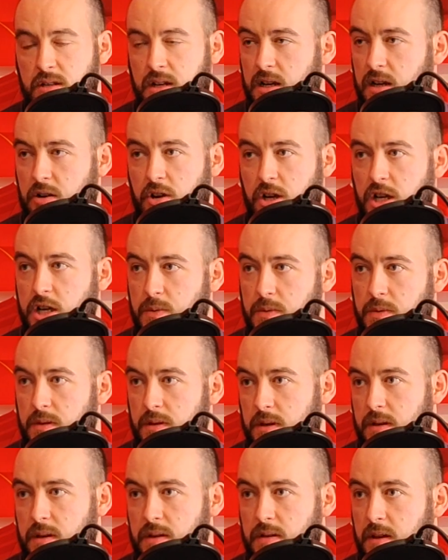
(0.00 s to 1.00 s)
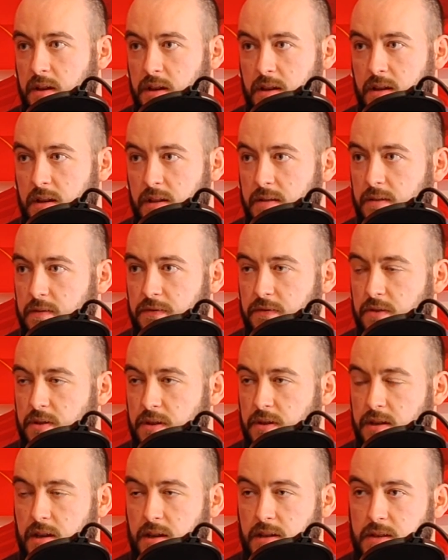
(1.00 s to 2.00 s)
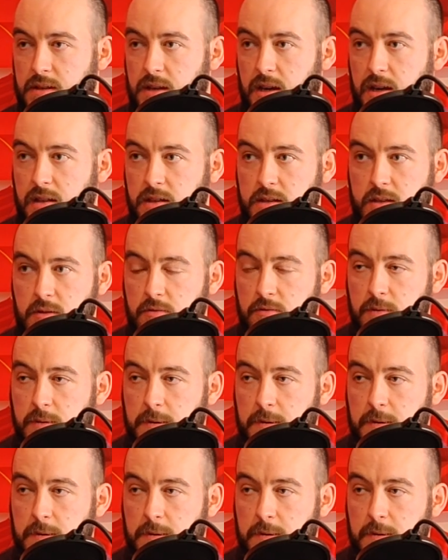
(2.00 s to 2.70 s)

in our grasp like, it, i for us to get to get. So